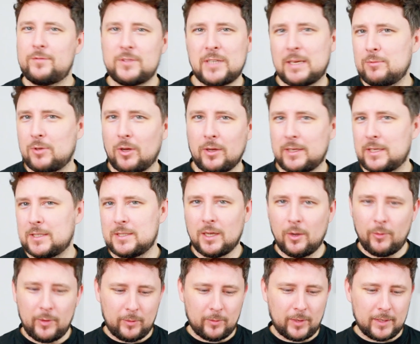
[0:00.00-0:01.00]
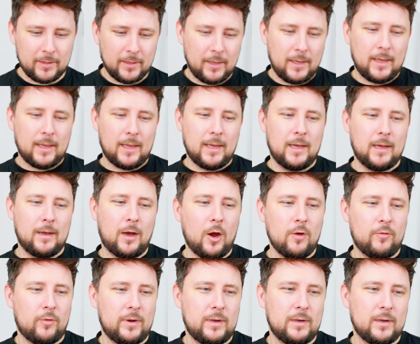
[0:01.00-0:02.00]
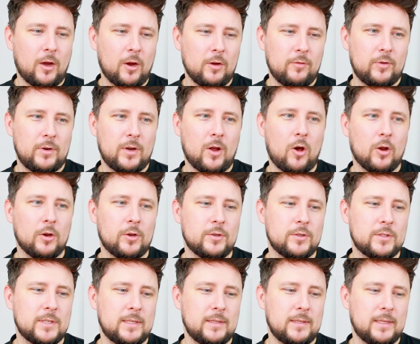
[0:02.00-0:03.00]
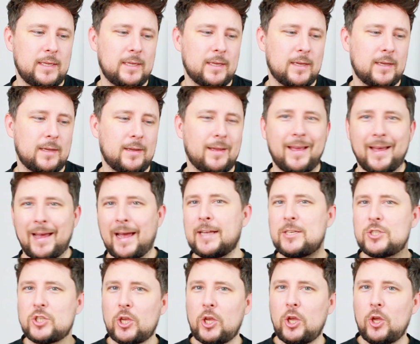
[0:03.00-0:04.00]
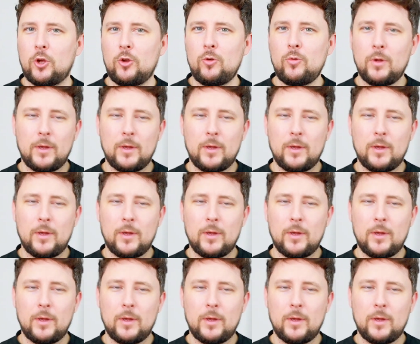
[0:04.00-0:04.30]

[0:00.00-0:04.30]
Seems like years ago anyway. Over in Holland in the HQ,